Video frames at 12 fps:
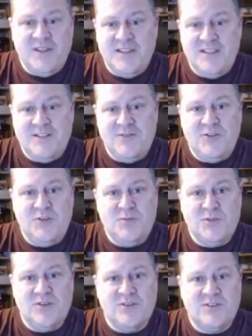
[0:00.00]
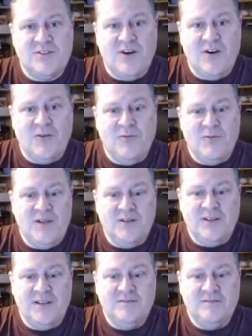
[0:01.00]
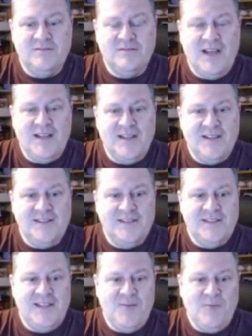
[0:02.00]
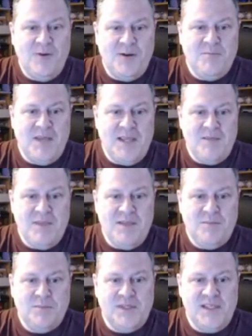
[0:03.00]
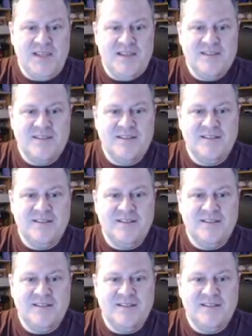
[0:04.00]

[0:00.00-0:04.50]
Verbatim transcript: these YouTube shirts are real, and I can get one maybe, please.